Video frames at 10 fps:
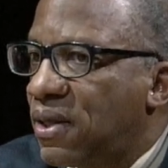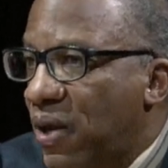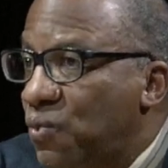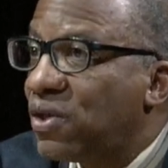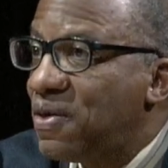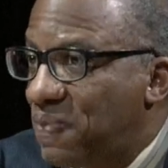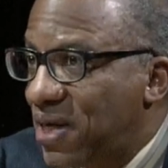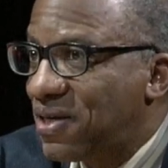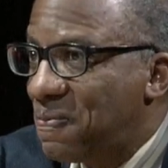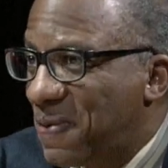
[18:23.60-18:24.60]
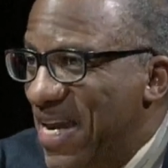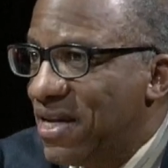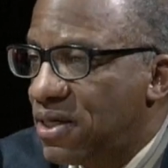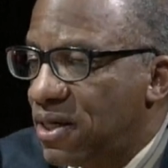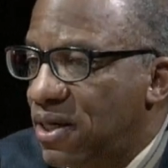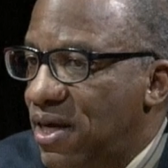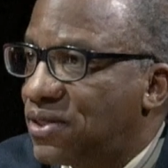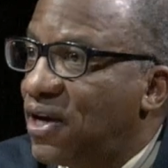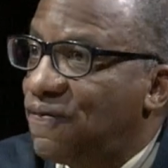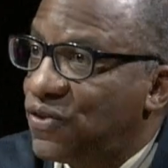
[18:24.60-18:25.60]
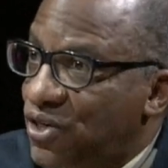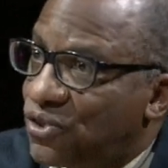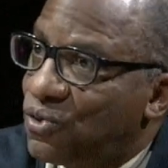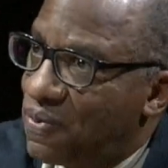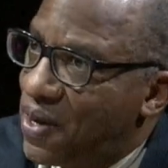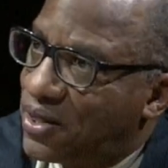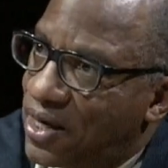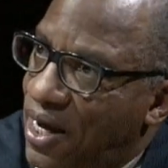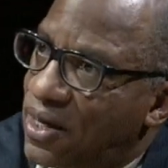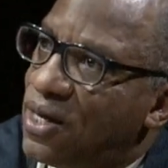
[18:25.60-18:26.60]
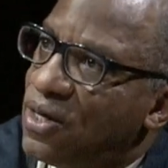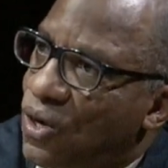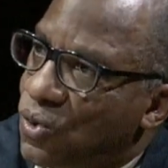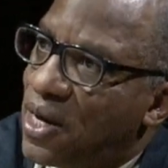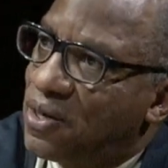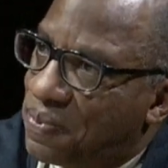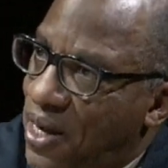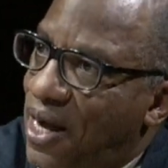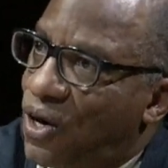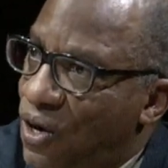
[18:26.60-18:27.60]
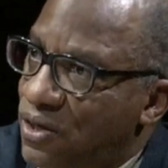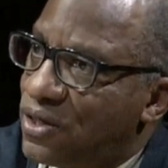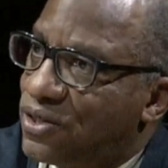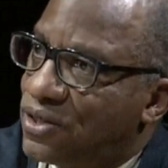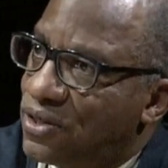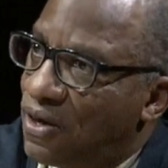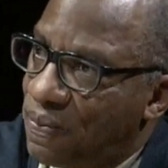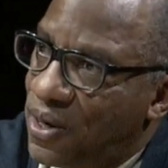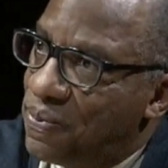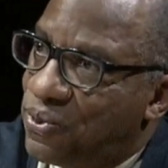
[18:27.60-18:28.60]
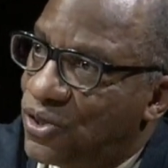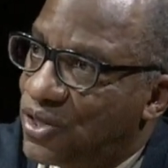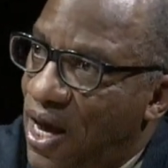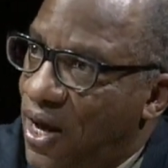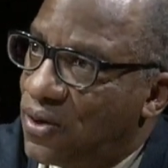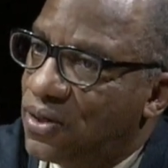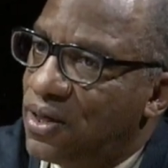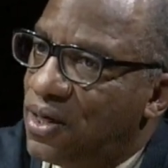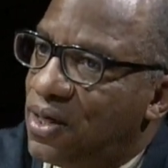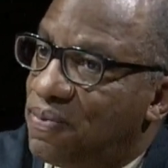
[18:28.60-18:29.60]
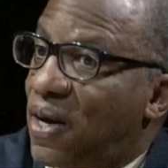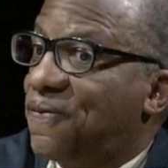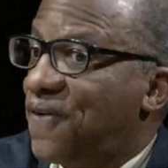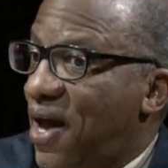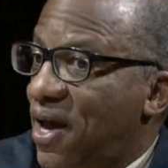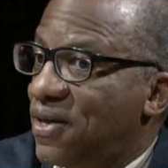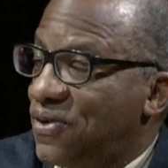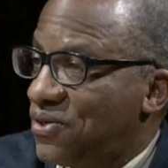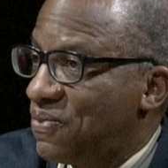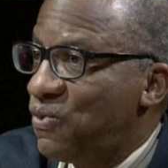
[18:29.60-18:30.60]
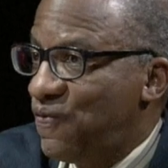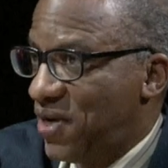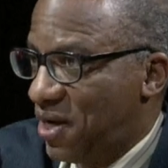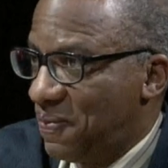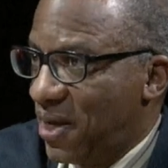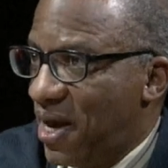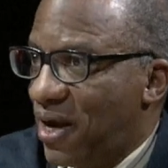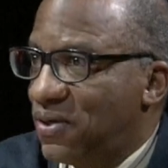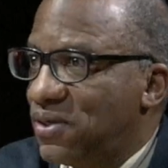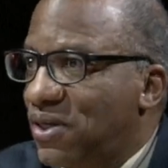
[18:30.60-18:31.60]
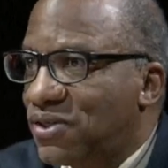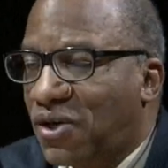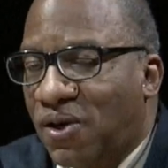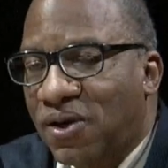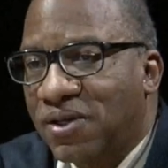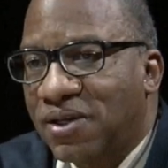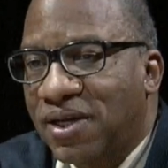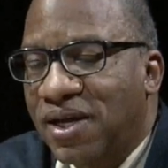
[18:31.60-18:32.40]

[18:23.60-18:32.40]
really big debate in San Francisco about that. Mm-hmm. A whole lot of black artists are being pushed out. Right. Matter of fact, there's a movie coming out that's called